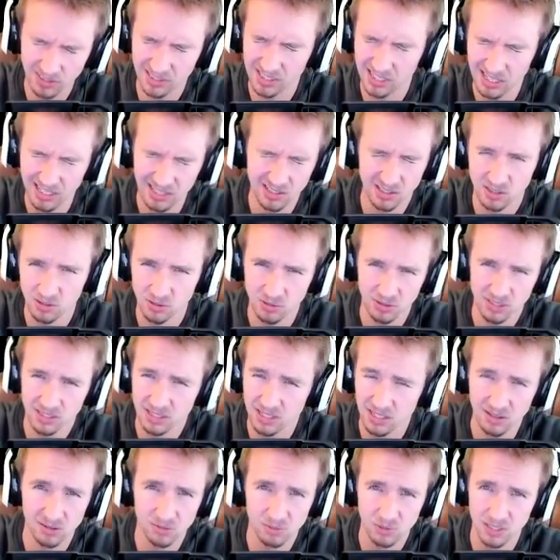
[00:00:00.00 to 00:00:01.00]
tier 2 and
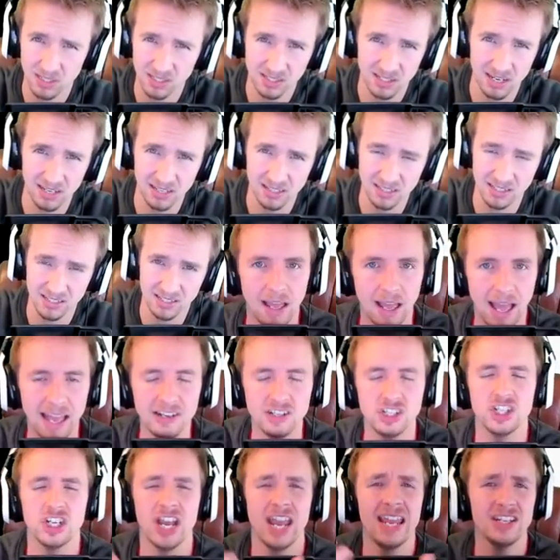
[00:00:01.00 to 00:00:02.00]
tier 3 sucks and
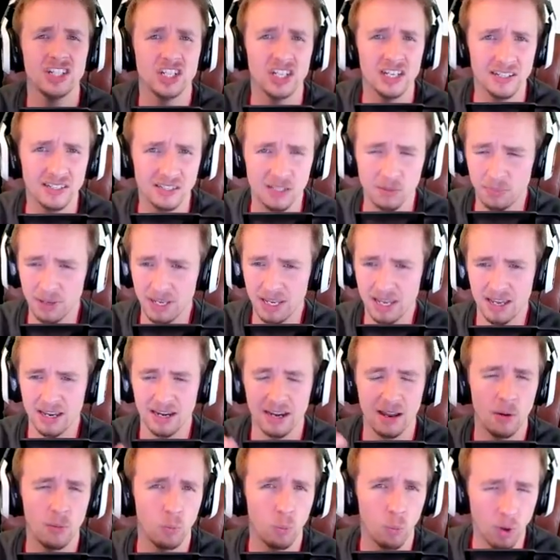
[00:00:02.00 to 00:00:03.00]
change it to be an,
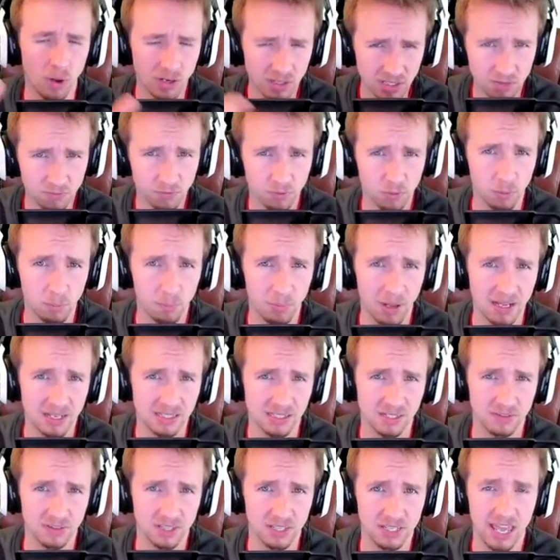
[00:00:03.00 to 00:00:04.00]
a wonderful part
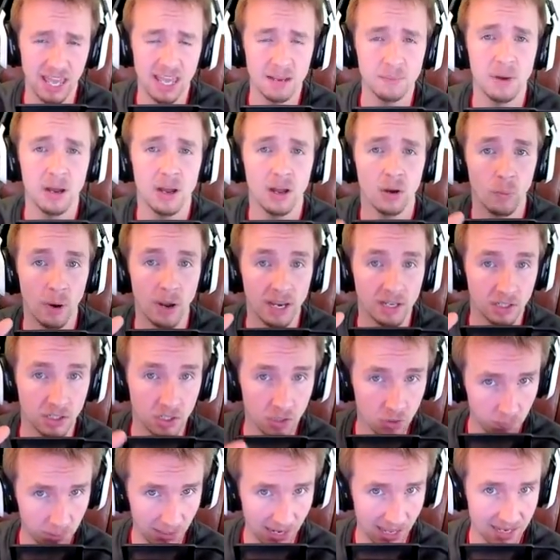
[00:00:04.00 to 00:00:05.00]
of the game where
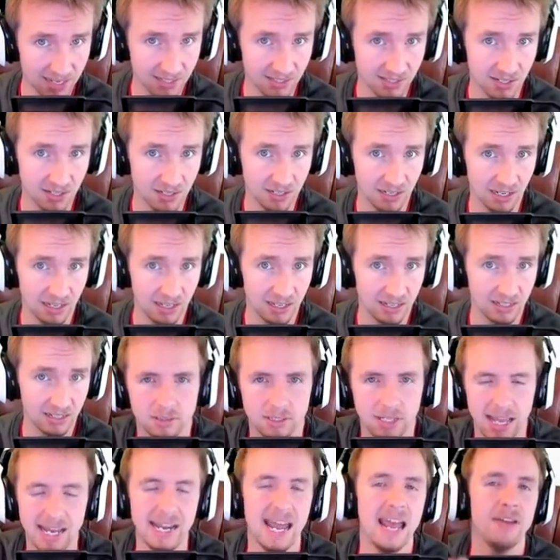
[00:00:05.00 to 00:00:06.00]
new players can learn
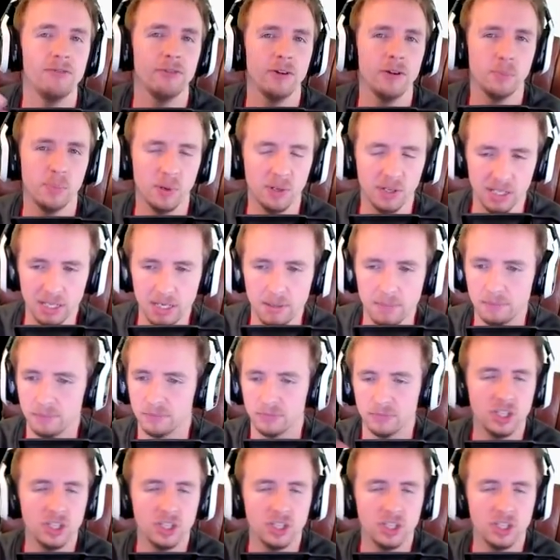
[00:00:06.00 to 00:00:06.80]
and everybody,